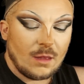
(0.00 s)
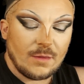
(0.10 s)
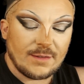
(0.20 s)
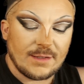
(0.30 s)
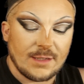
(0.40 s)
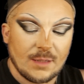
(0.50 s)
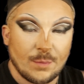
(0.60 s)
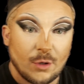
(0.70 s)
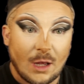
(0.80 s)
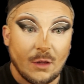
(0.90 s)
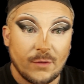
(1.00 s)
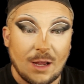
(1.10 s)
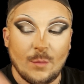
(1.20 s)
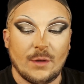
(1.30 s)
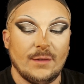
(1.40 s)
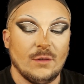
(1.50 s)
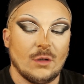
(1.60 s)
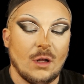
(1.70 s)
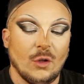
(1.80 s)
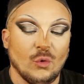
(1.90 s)
this deeper e.l.f. Camo Concealer
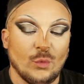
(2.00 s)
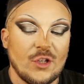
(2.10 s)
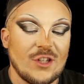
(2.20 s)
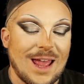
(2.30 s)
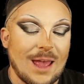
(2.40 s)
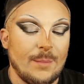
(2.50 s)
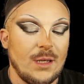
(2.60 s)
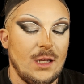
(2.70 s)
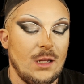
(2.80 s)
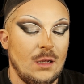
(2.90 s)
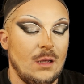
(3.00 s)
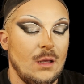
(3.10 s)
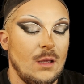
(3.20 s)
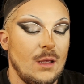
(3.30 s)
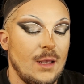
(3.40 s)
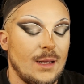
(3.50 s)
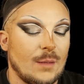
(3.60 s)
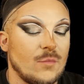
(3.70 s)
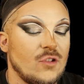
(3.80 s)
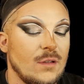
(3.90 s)
called Rich Ebony. And
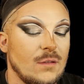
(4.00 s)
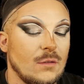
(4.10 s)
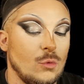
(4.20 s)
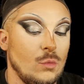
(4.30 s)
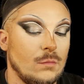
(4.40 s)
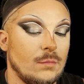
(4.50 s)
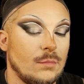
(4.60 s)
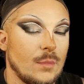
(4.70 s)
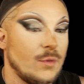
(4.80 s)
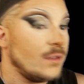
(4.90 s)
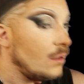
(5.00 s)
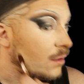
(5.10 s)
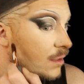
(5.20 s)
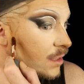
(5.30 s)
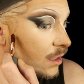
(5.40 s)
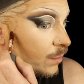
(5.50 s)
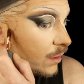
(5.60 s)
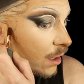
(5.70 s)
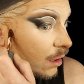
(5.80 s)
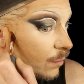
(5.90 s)
I'm just going to deepen
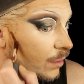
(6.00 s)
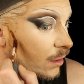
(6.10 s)
up